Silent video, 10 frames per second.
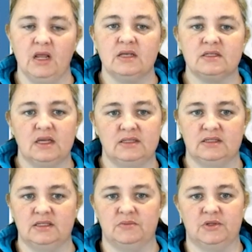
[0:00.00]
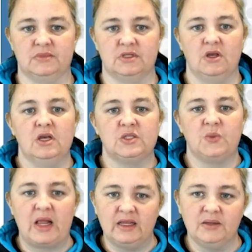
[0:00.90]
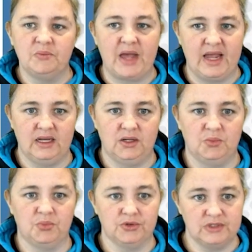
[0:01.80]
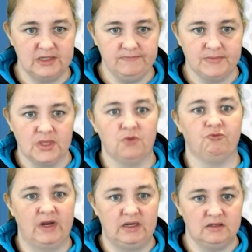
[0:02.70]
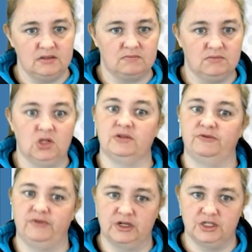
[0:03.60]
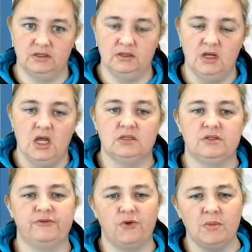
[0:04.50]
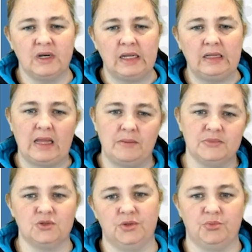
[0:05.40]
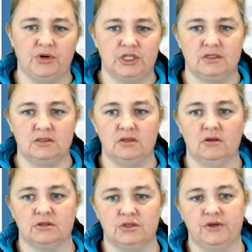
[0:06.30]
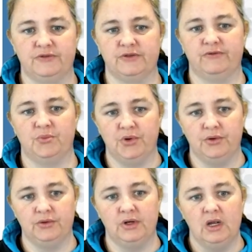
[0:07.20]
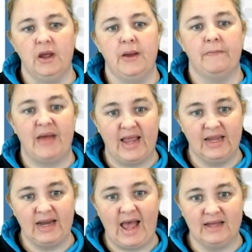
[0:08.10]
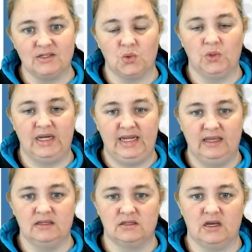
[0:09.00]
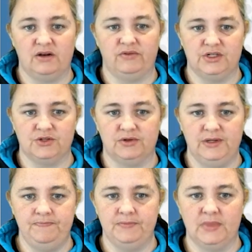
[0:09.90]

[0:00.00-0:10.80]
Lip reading: Signs and symptoms. Swelling, pain, bruising, redness, loss of function, deformity, lumps or depressions along the surface of the bone, pain at or near the site of injury.